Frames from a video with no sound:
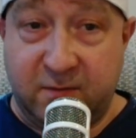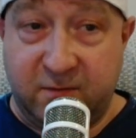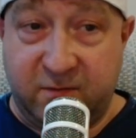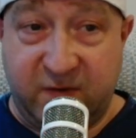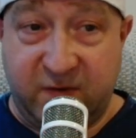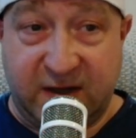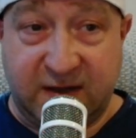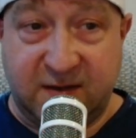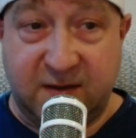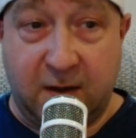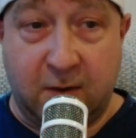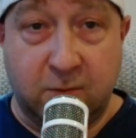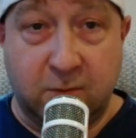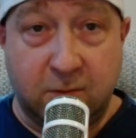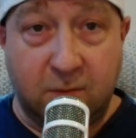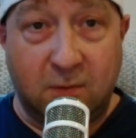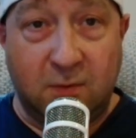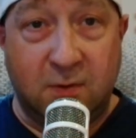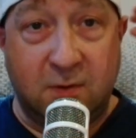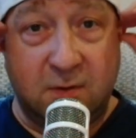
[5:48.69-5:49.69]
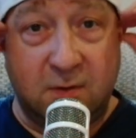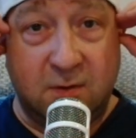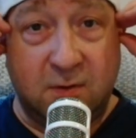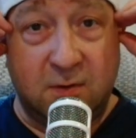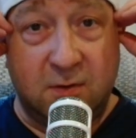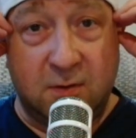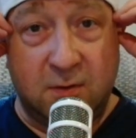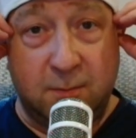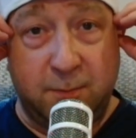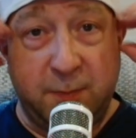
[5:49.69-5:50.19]
they don't,
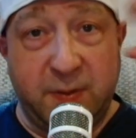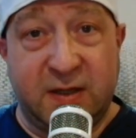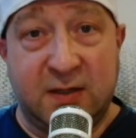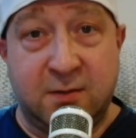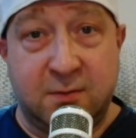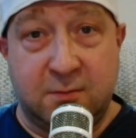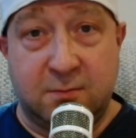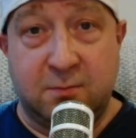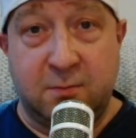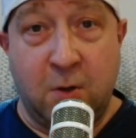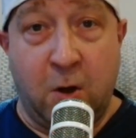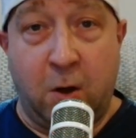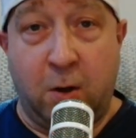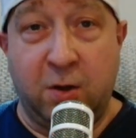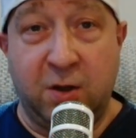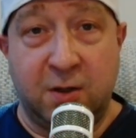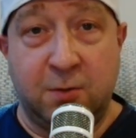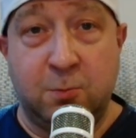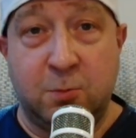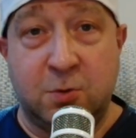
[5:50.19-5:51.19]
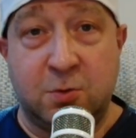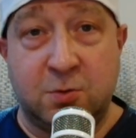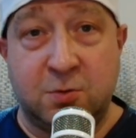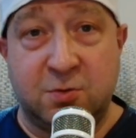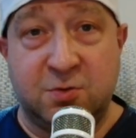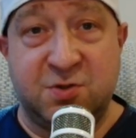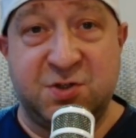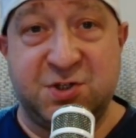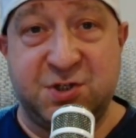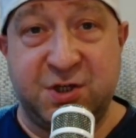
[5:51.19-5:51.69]
big Hollywood
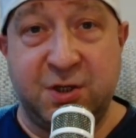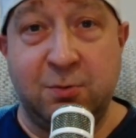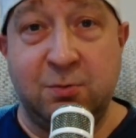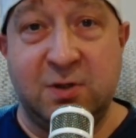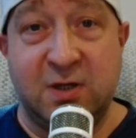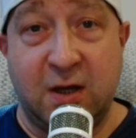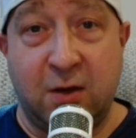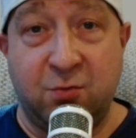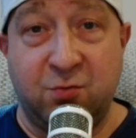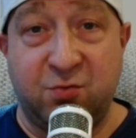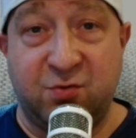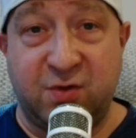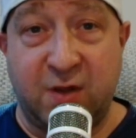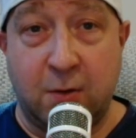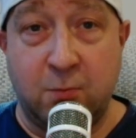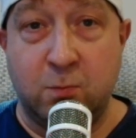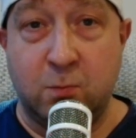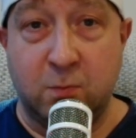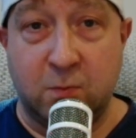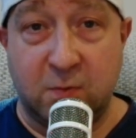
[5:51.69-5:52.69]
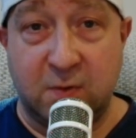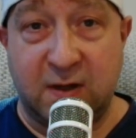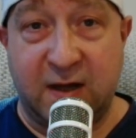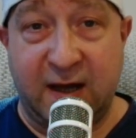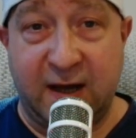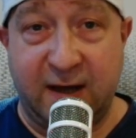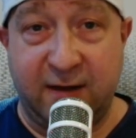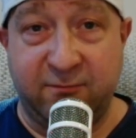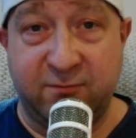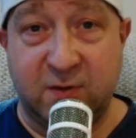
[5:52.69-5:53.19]
studios don't
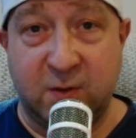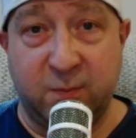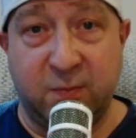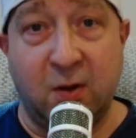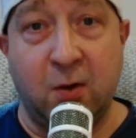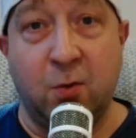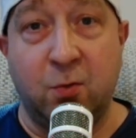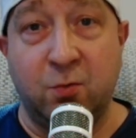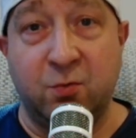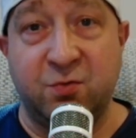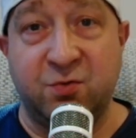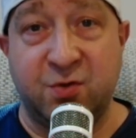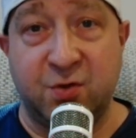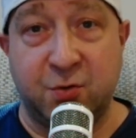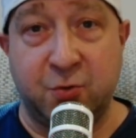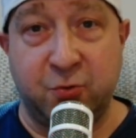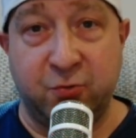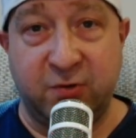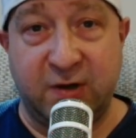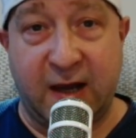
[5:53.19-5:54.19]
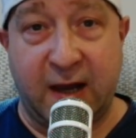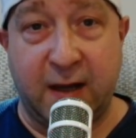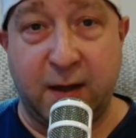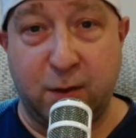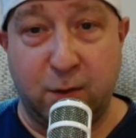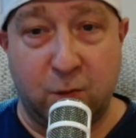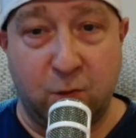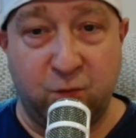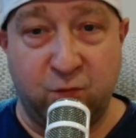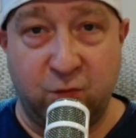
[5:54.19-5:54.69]
have the balls to
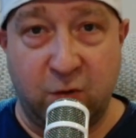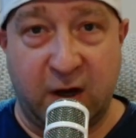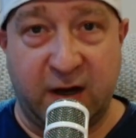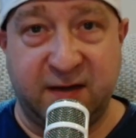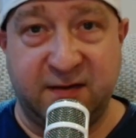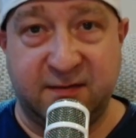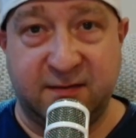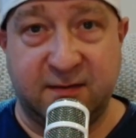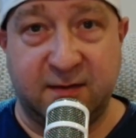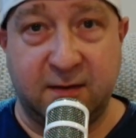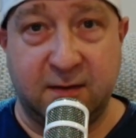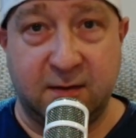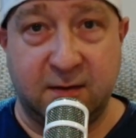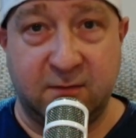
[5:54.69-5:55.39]
create risk.